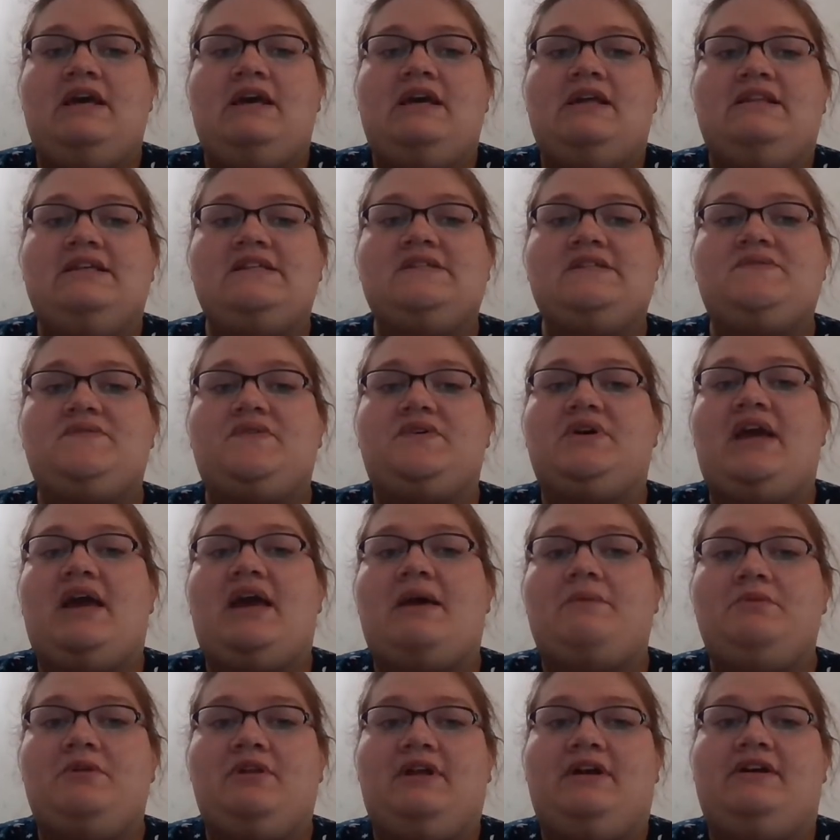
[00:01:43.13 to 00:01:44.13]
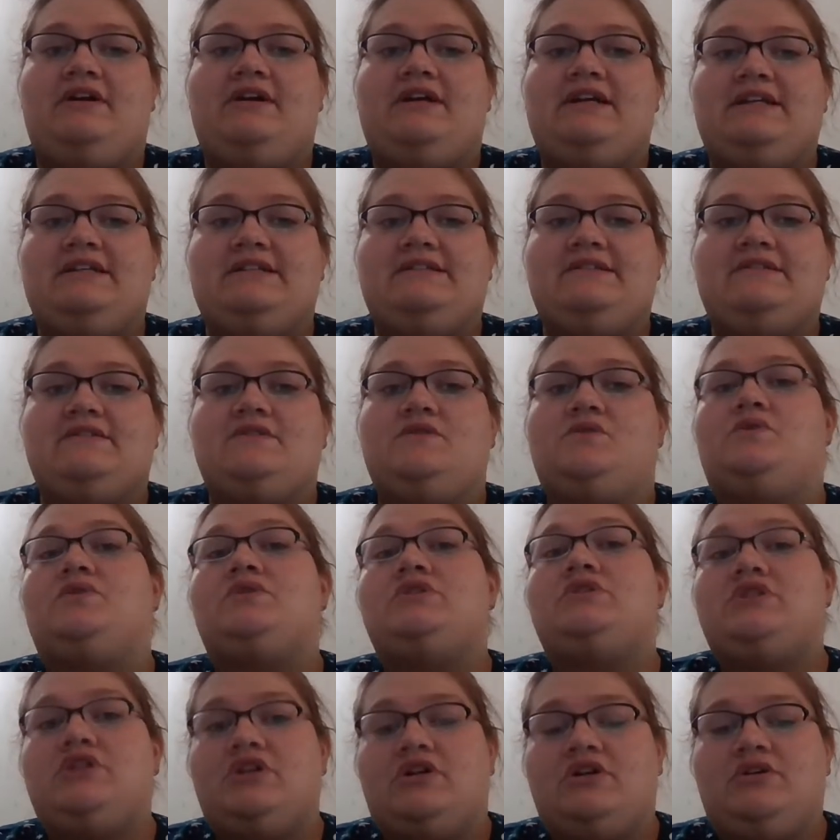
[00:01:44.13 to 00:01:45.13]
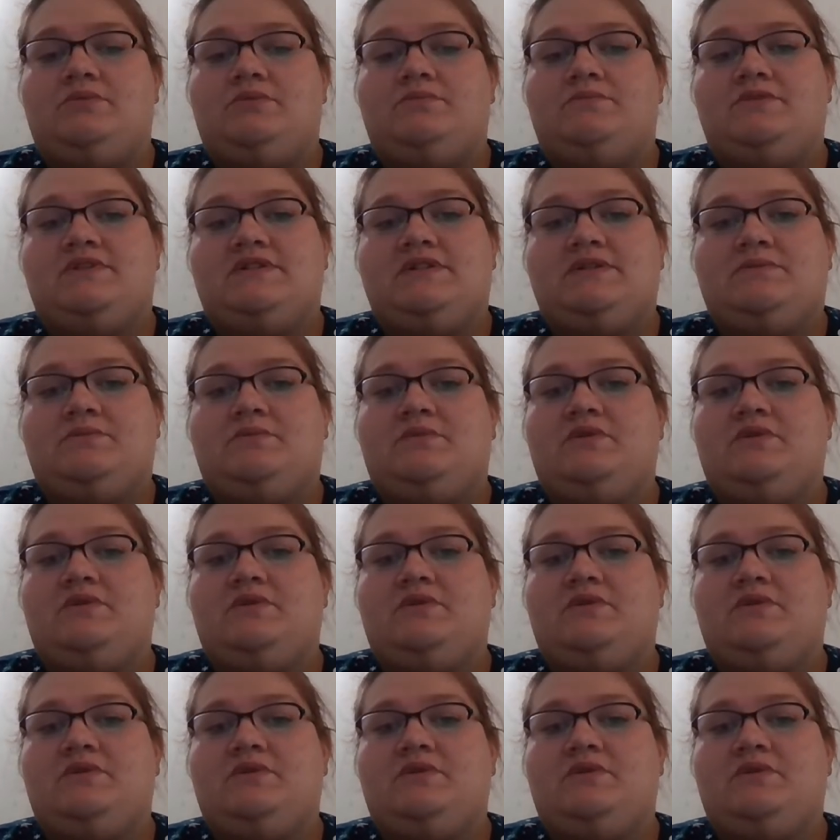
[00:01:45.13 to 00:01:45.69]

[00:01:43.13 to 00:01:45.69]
These vocabularies or terms